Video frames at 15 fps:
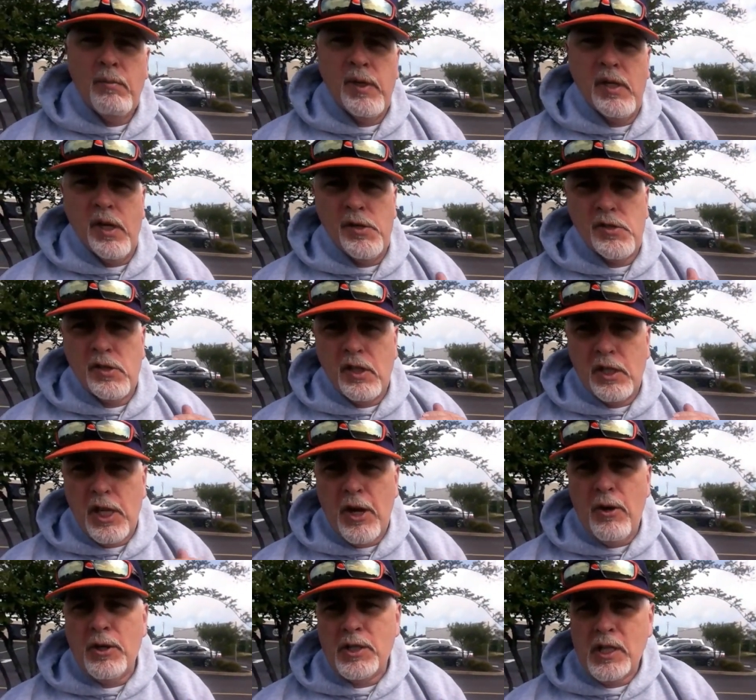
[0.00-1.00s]
because of the
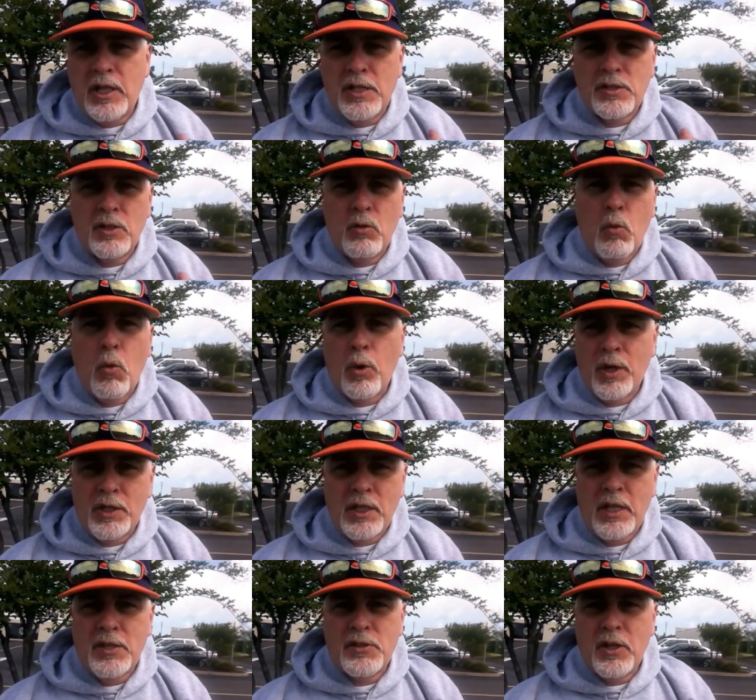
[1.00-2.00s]
guarantees and the
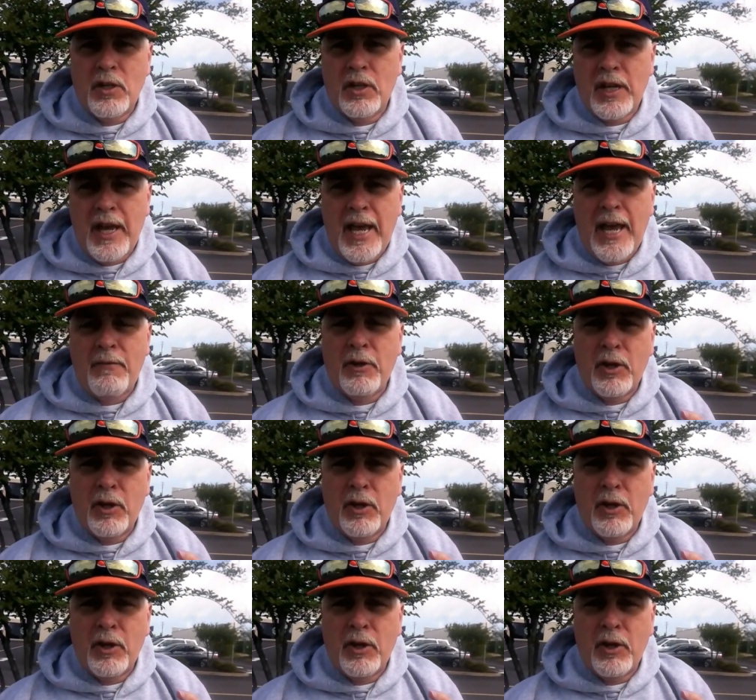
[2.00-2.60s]
warranties they're going to have.